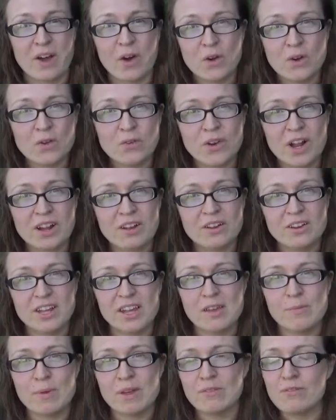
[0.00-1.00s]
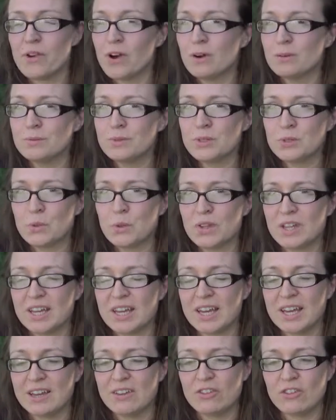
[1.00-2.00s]
own record keeping for
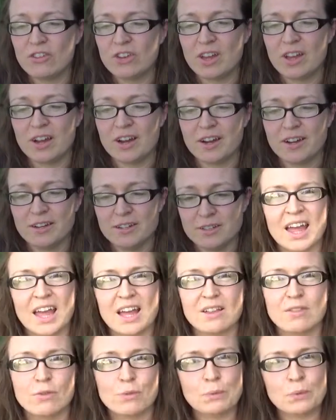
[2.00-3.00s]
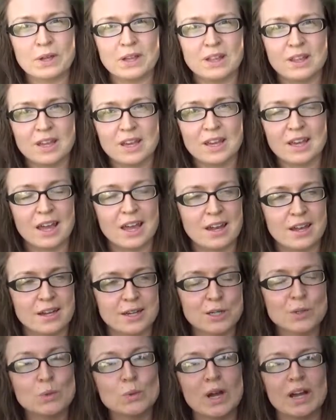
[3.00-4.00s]
homeschooling each year. It's really an
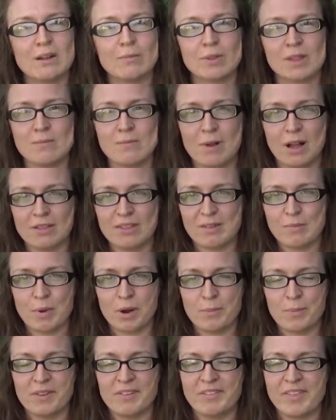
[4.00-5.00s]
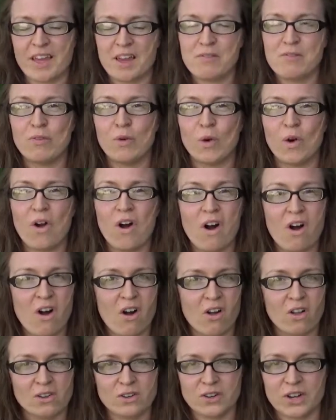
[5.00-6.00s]
incredibly multi-purpose thing for
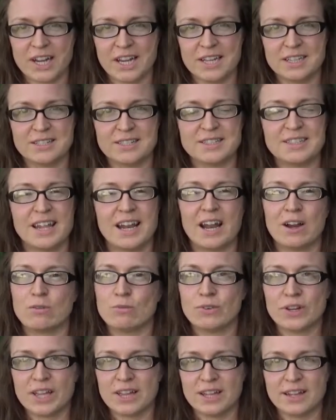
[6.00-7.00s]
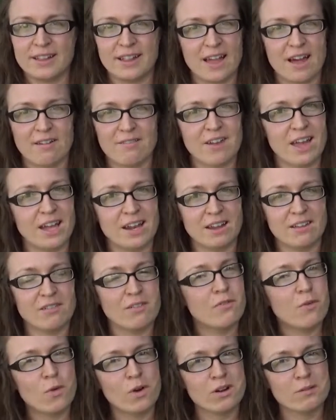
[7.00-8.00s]
all grades that I really love and is
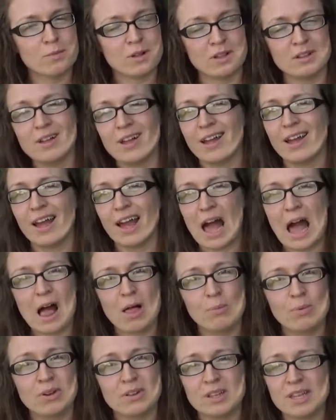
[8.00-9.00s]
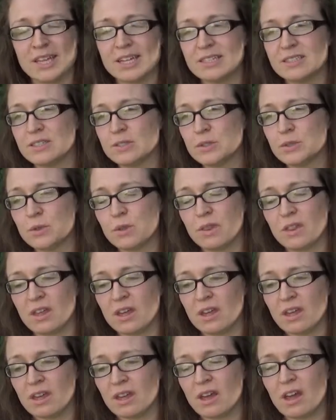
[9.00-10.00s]
affordable. I'll put a link to
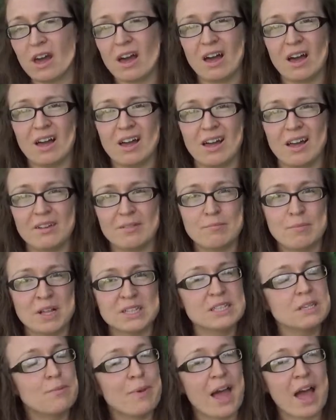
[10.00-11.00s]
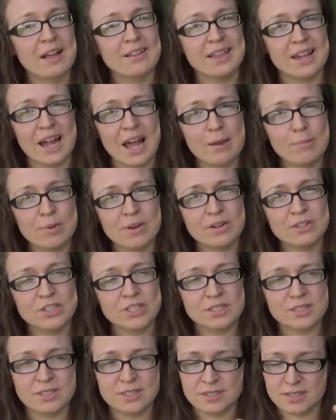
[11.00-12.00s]
the uh, multi-pack that I
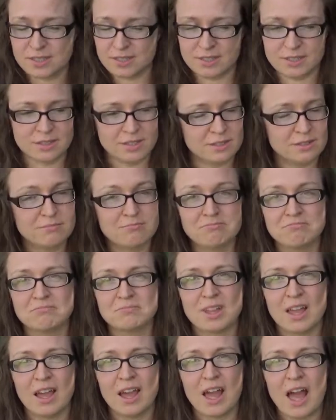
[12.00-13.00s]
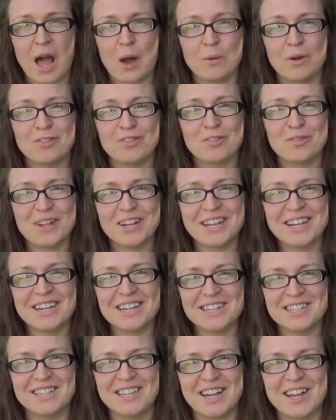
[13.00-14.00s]
purchased however many
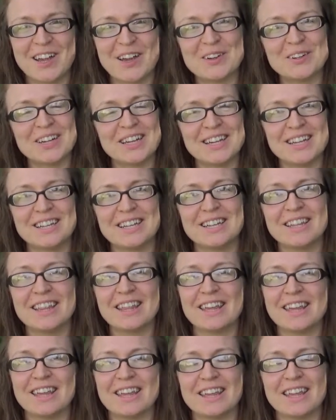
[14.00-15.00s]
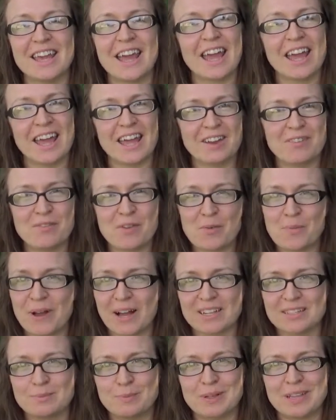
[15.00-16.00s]
years ago in the info
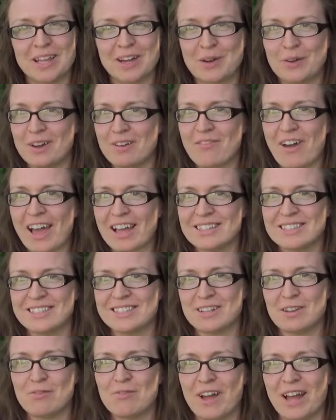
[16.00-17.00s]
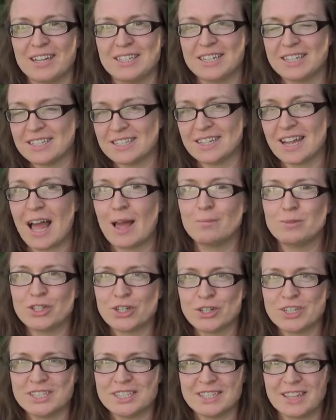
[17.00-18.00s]
box below if I can still find it. I'm
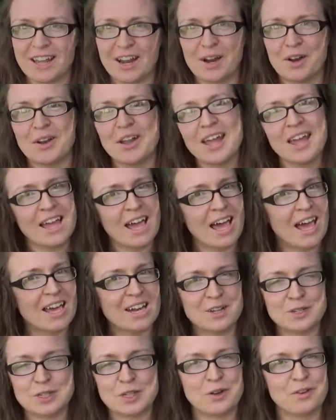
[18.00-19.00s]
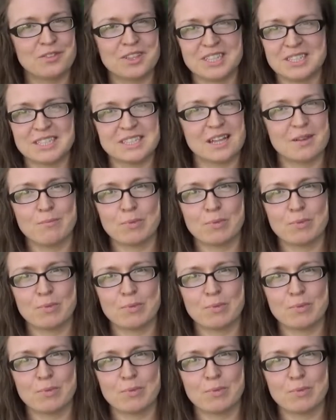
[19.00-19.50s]
sure it's there. I don't know if it's the same